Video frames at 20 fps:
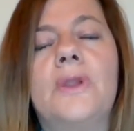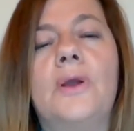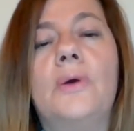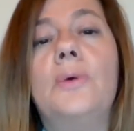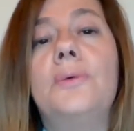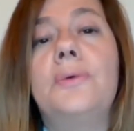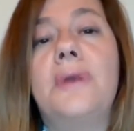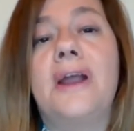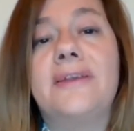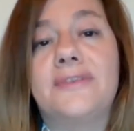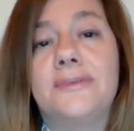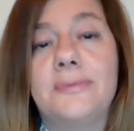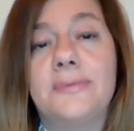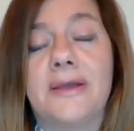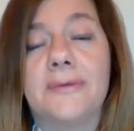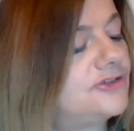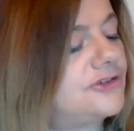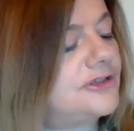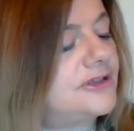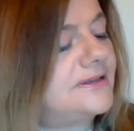
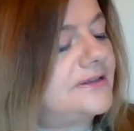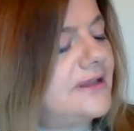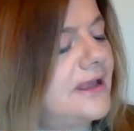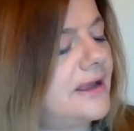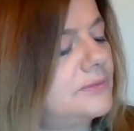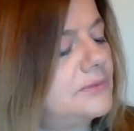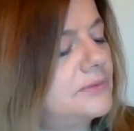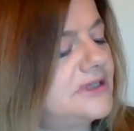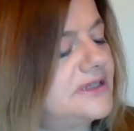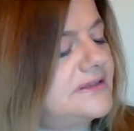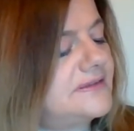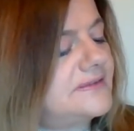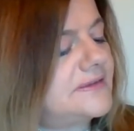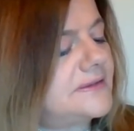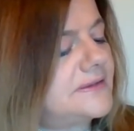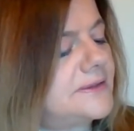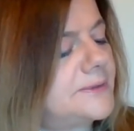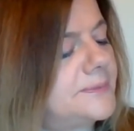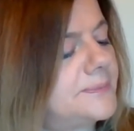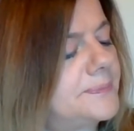Orasmap. That now is
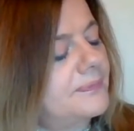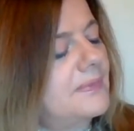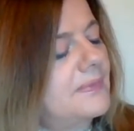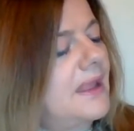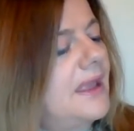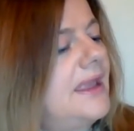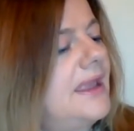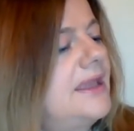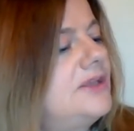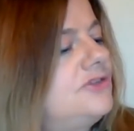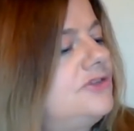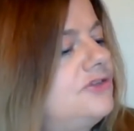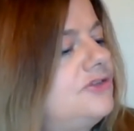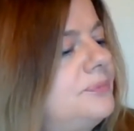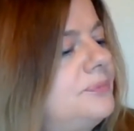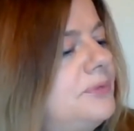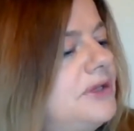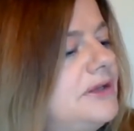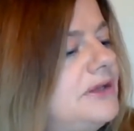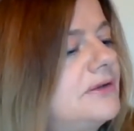
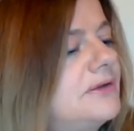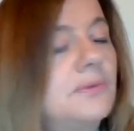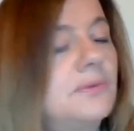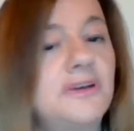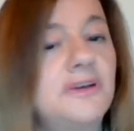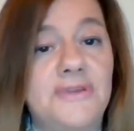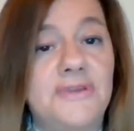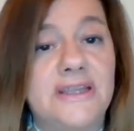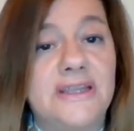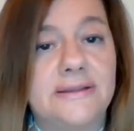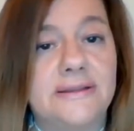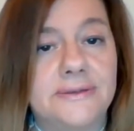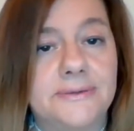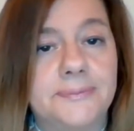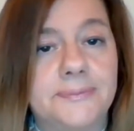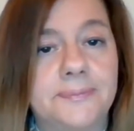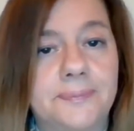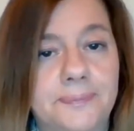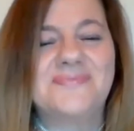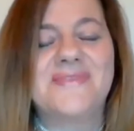HP
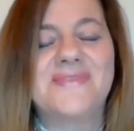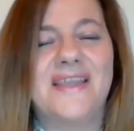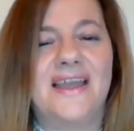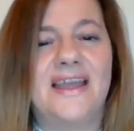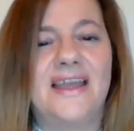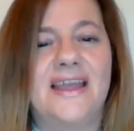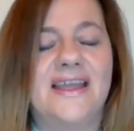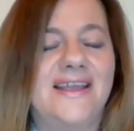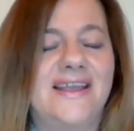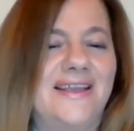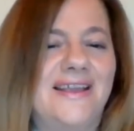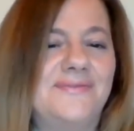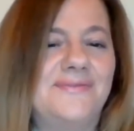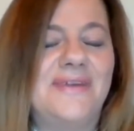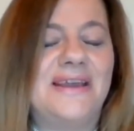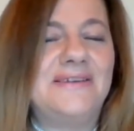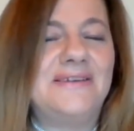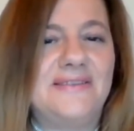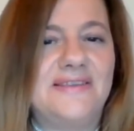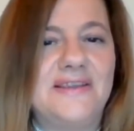reveal. A
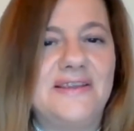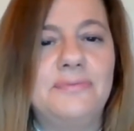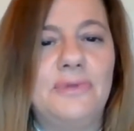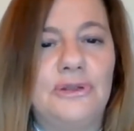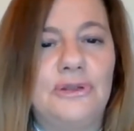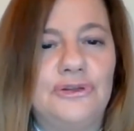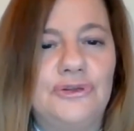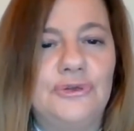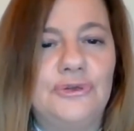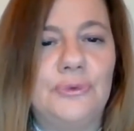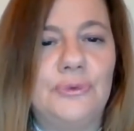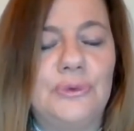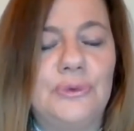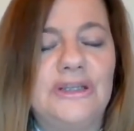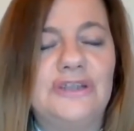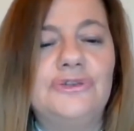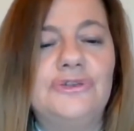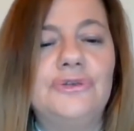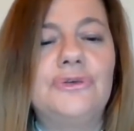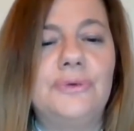very simple tool
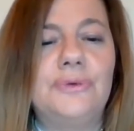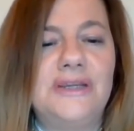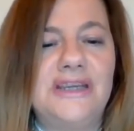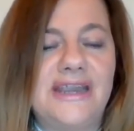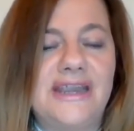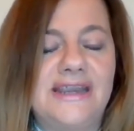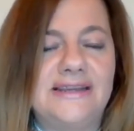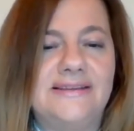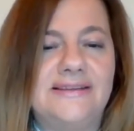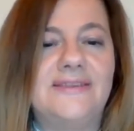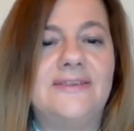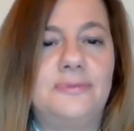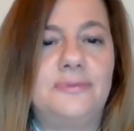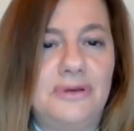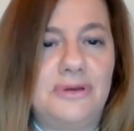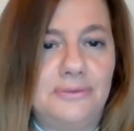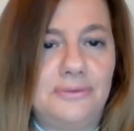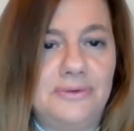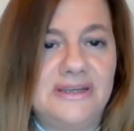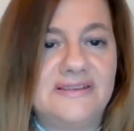to create
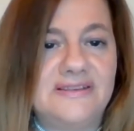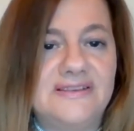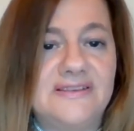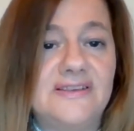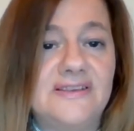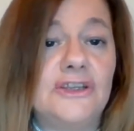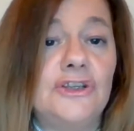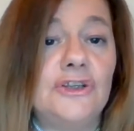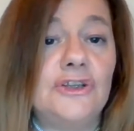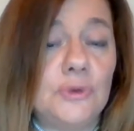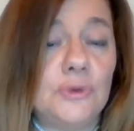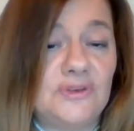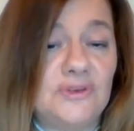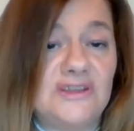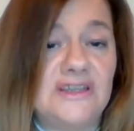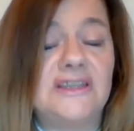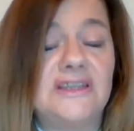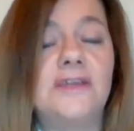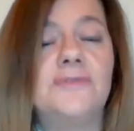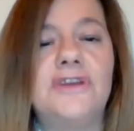experience
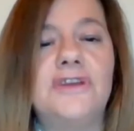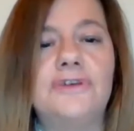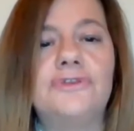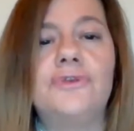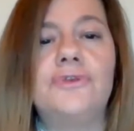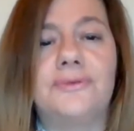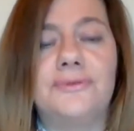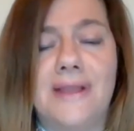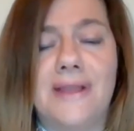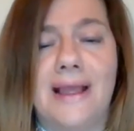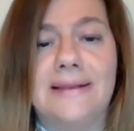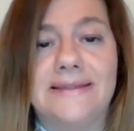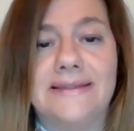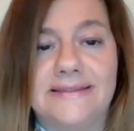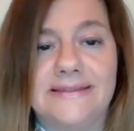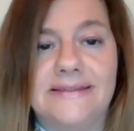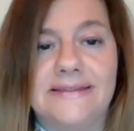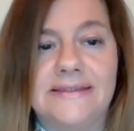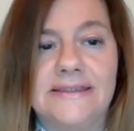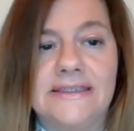using virtual
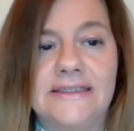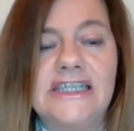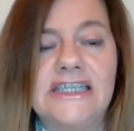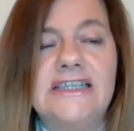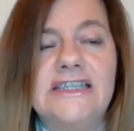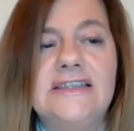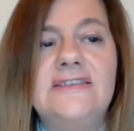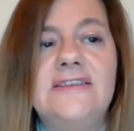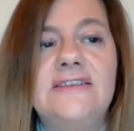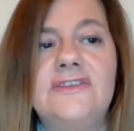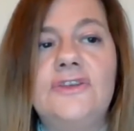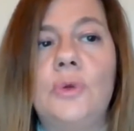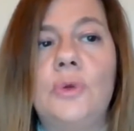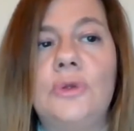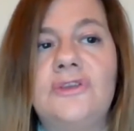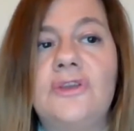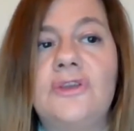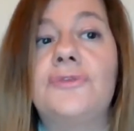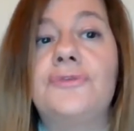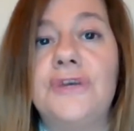reality. This is
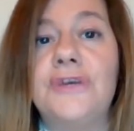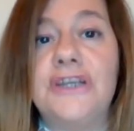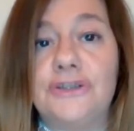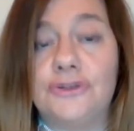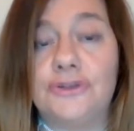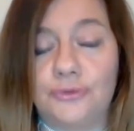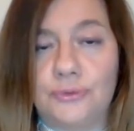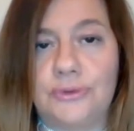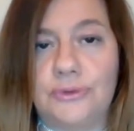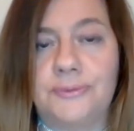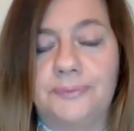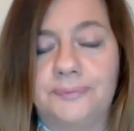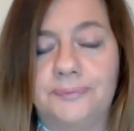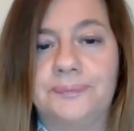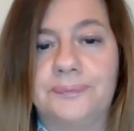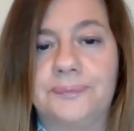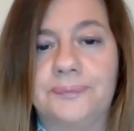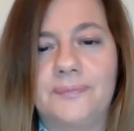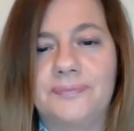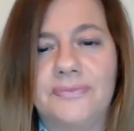also a free tool.
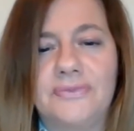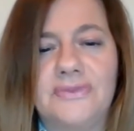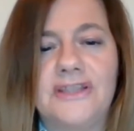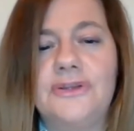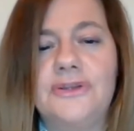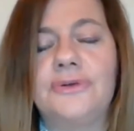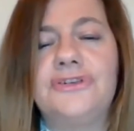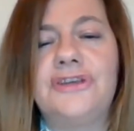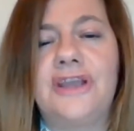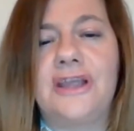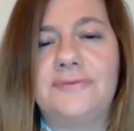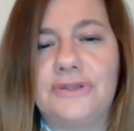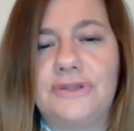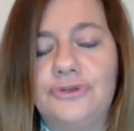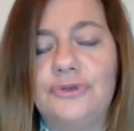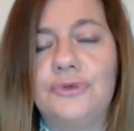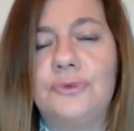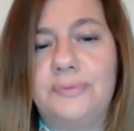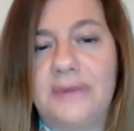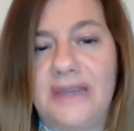They don't
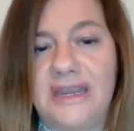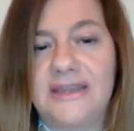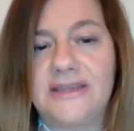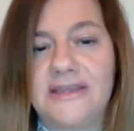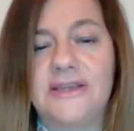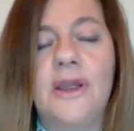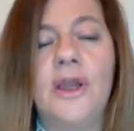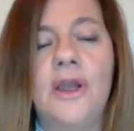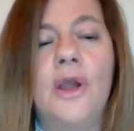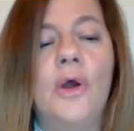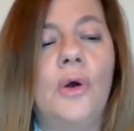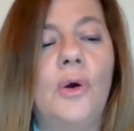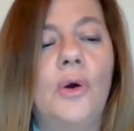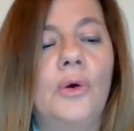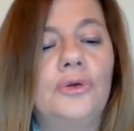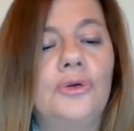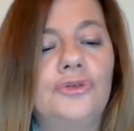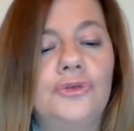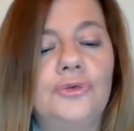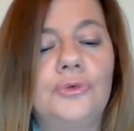have to pay
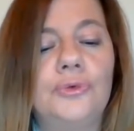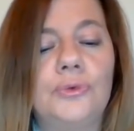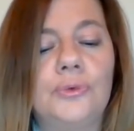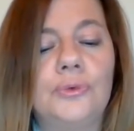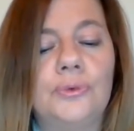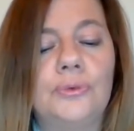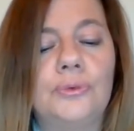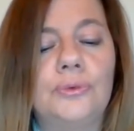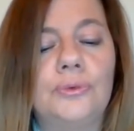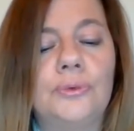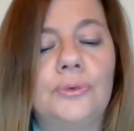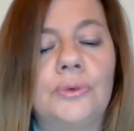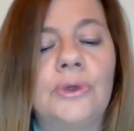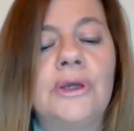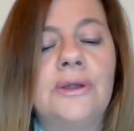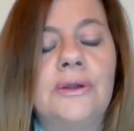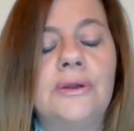or to